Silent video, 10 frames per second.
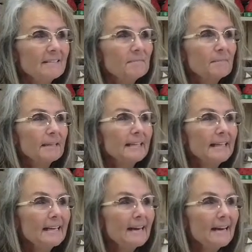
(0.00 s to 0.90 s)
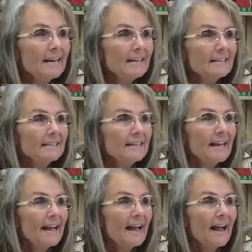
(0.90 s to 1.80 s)
Malia,
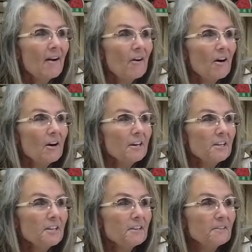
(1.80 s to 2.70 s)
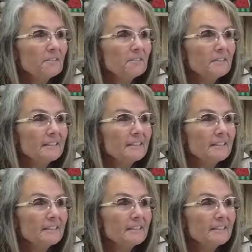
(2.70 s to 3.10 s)
how are you?